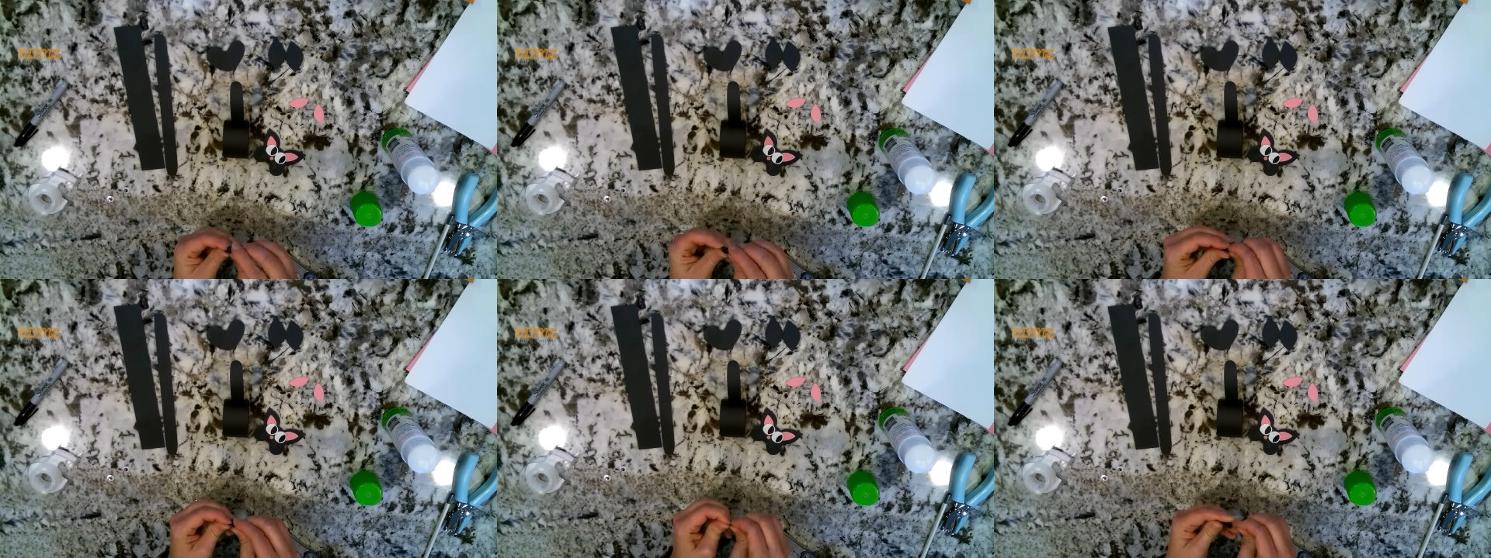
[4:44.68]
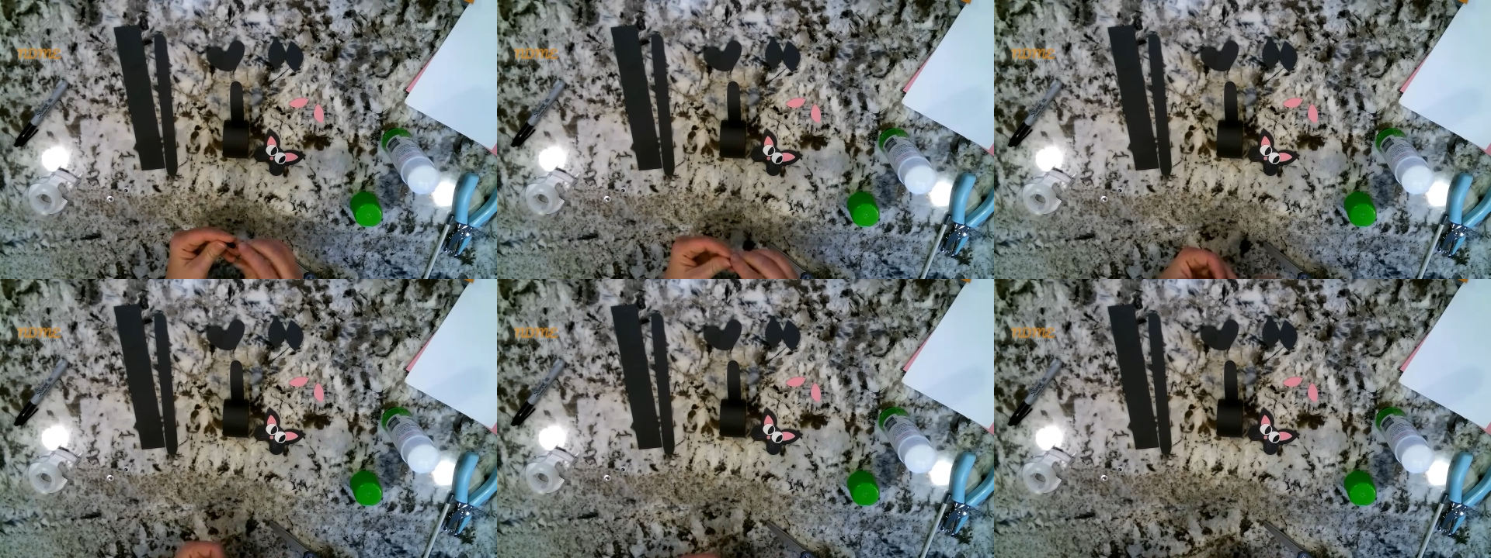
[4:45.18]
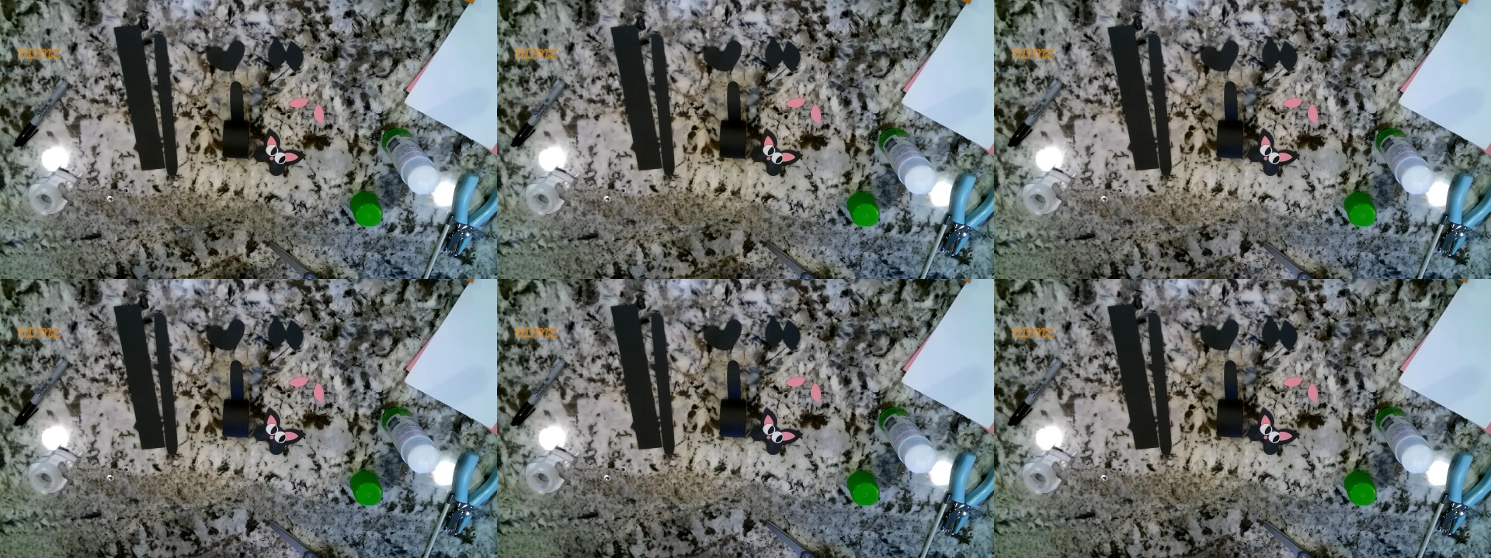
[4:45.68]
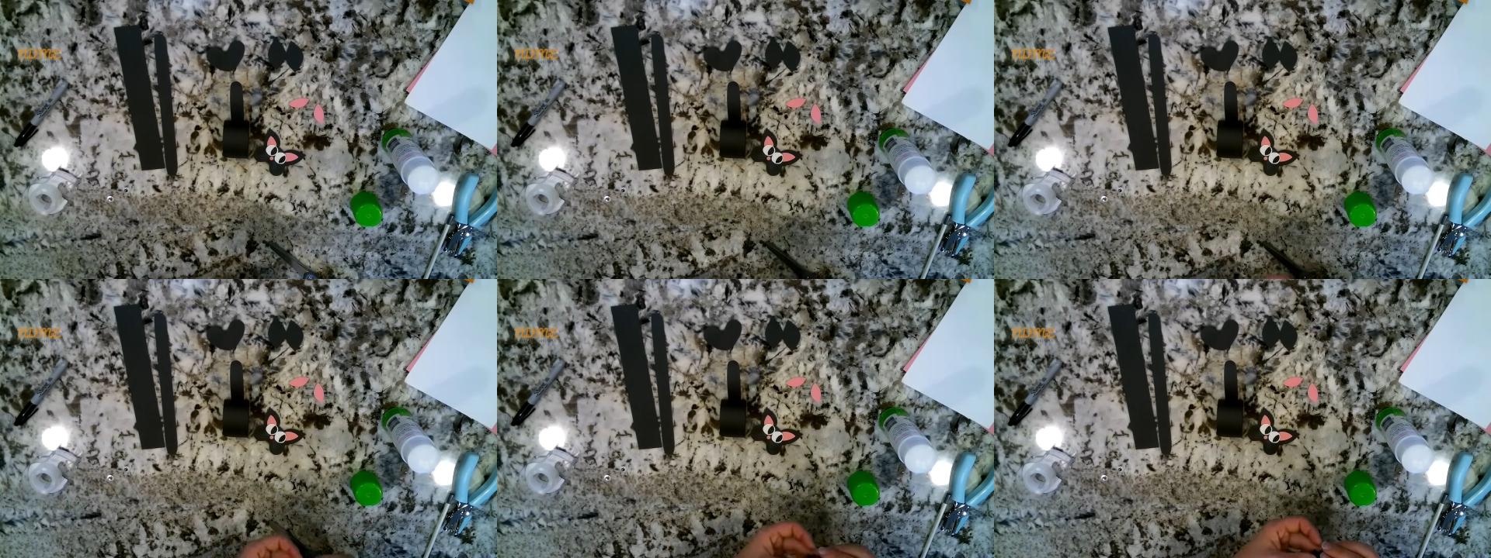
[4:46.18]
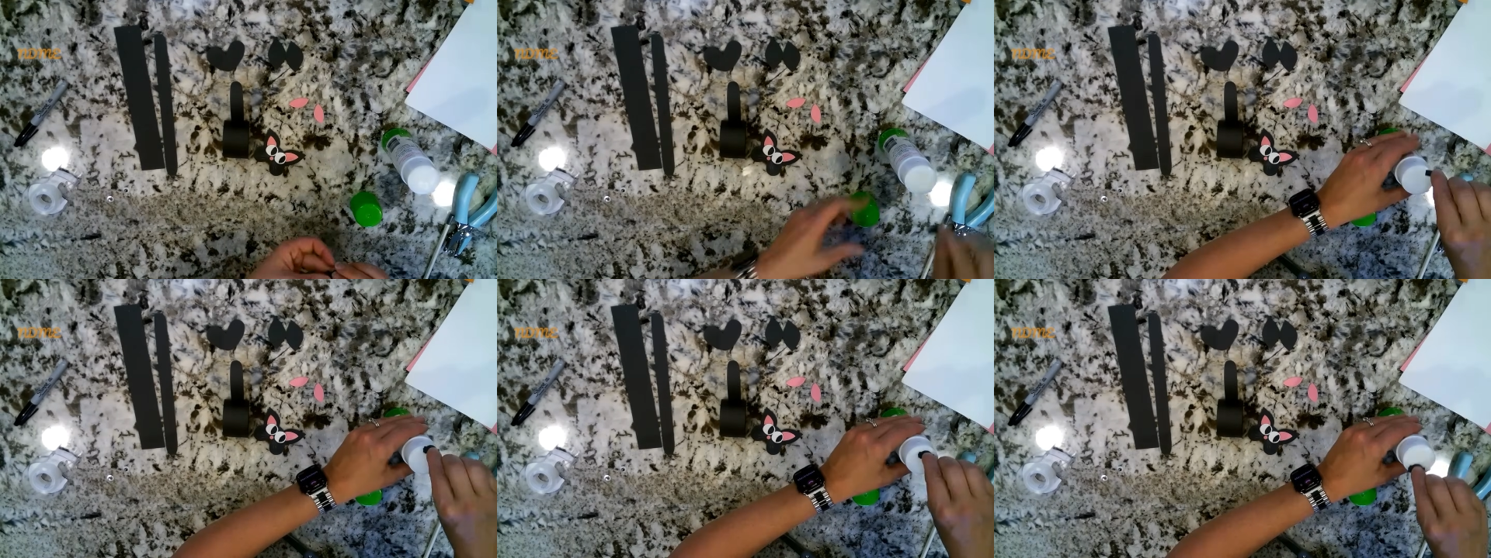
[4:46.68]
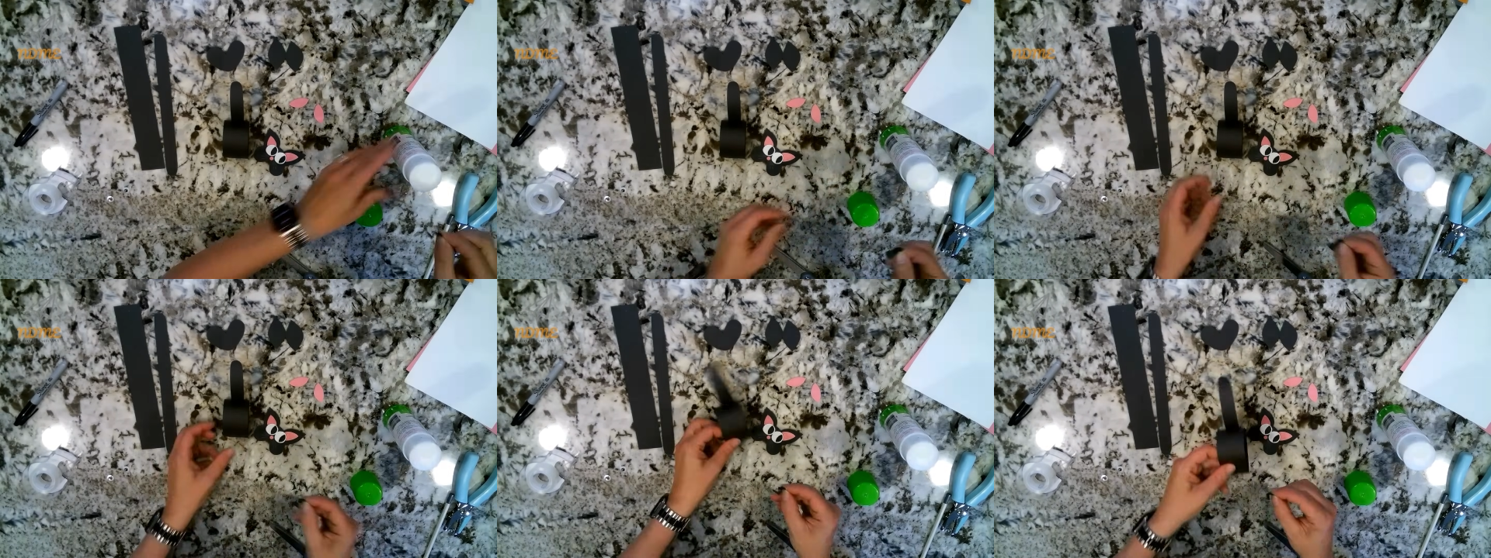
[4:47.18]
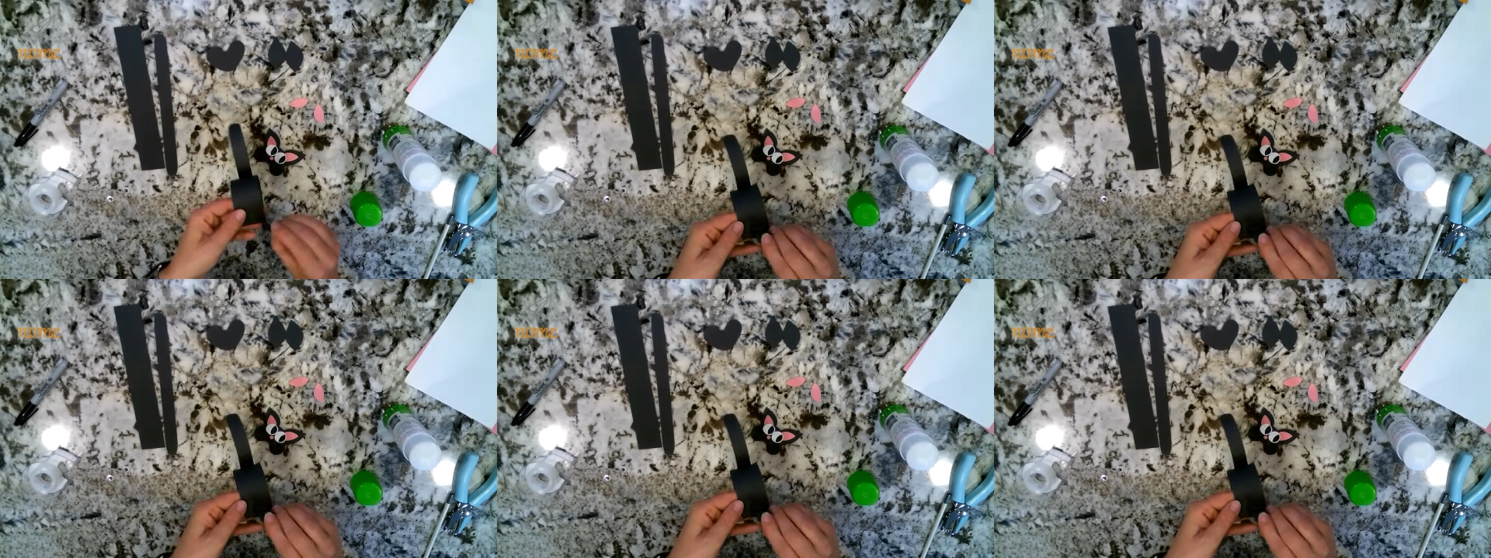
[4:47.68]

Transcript: (no speaker visible)